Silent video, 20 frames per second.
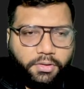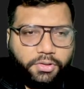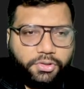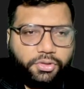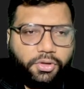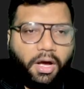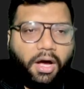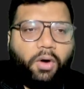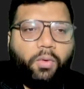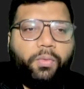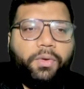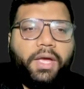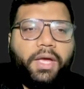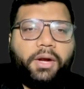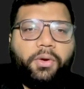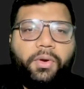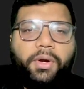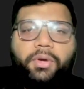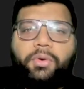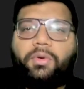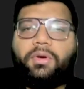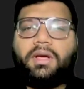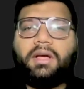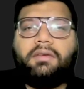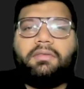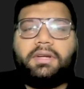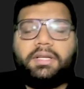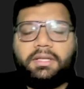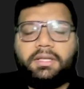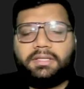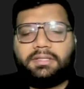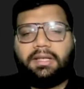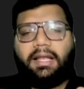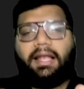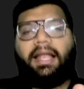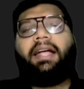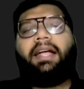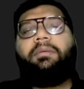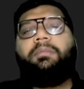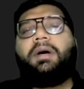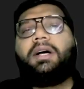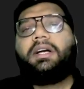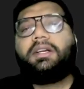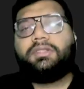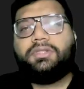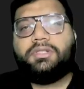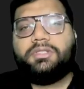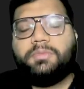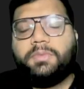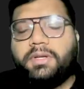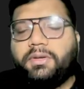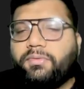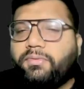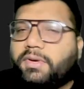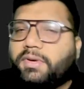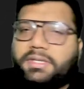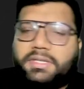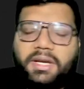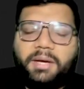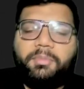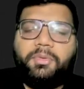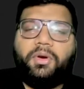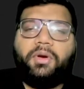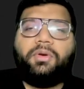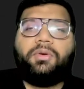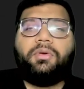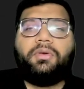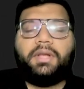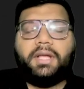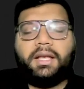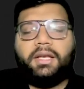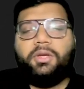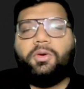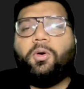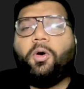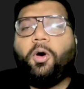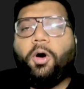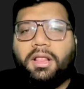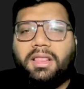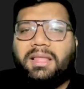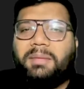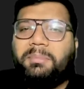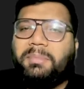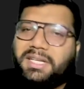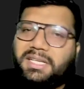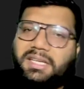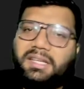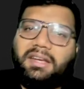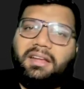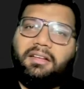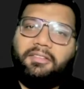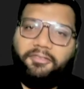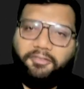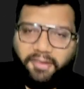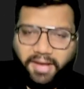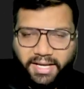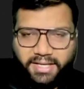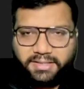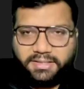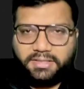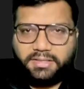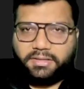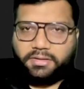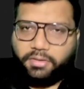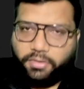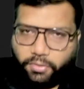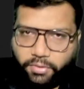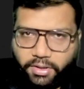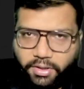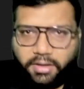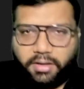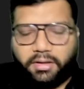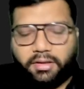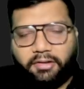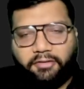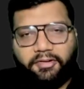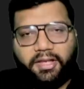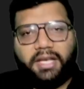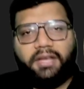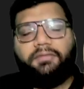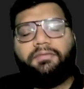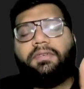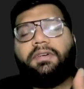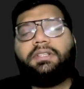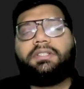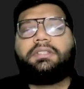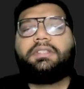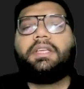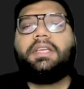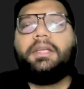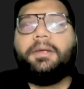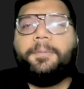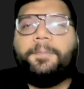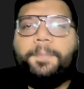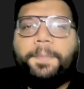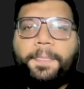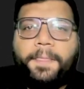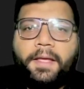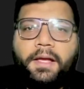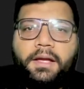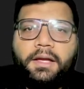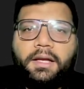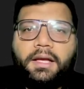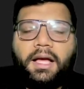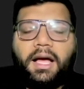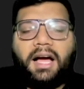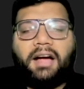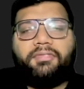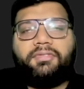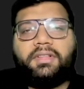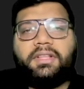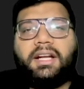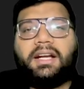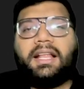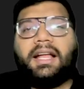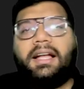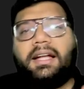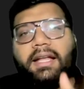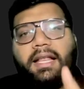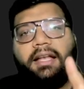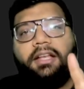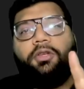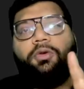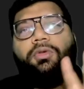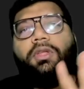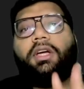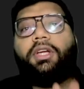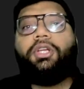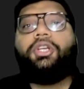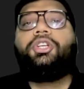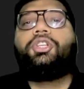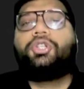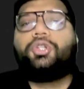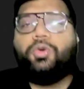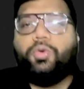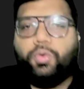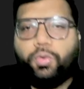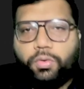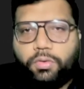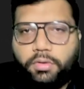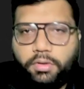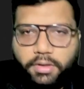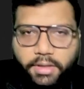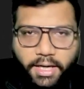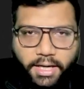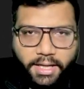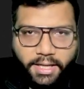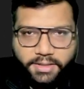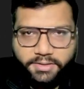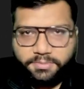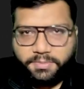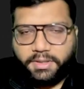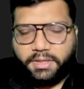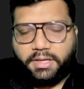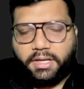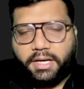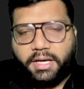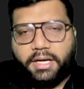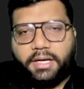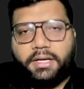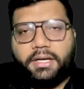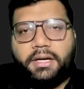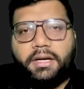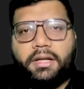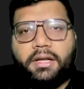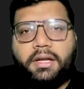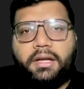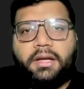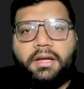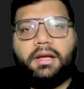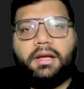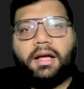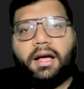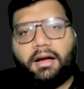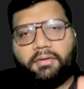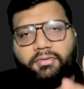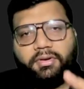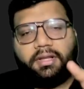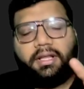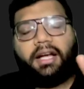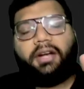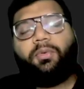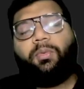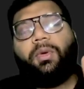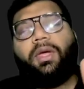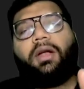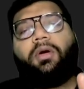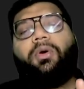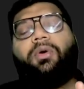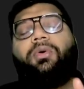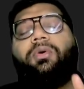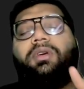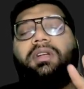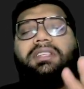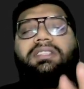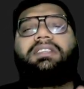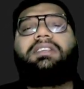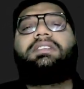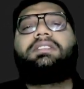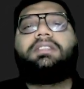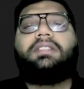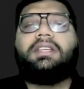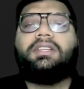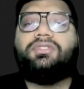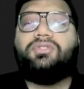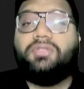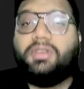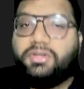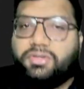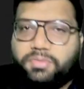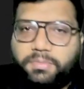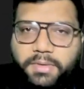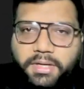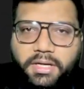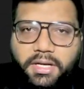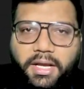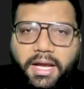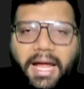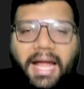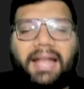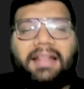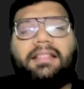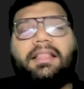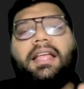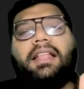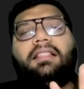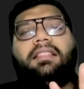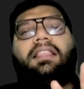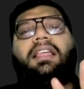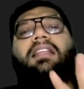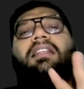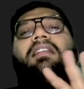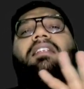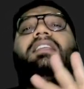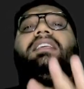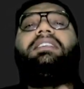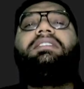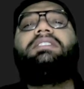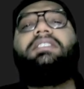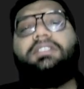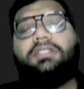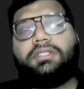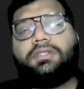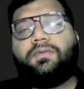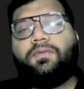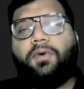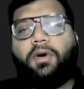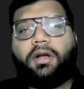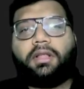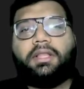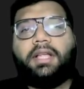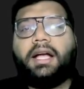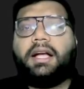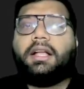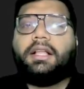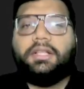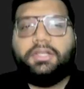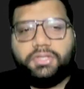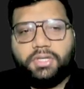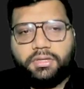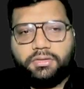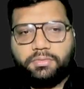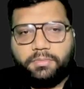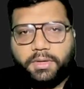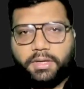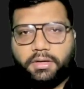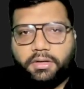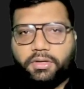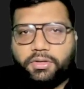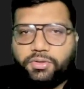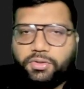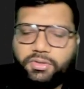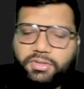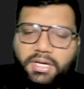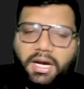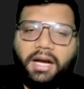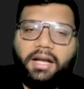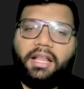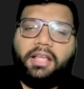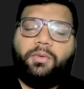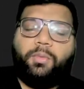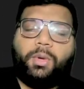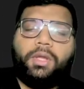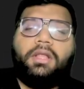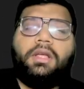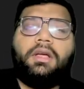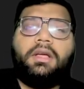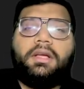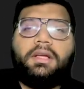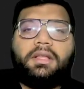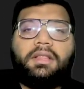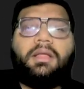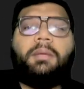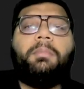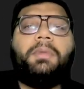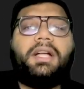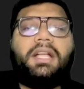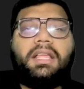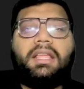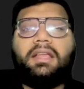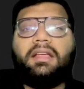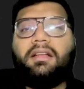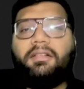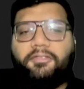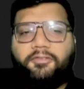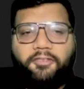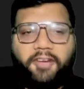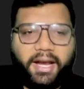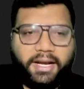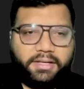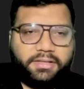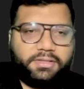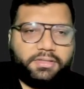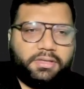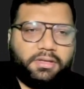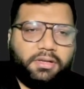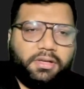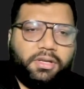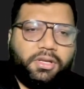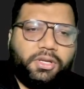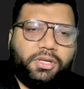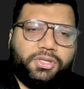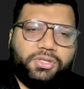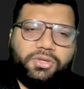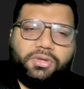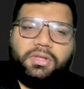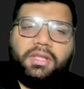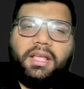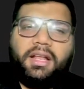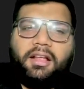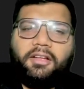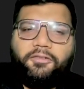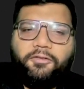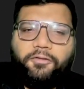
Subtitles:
So how we are going to cover this landmark judgment? First, I'm going to tell you all the material facts. Okay, the very first thing. After that, I'll tell you the issue that has been created. After that, we are going to discuss the judgment and then the reasons for that judgment. So starting with the material facts. So there are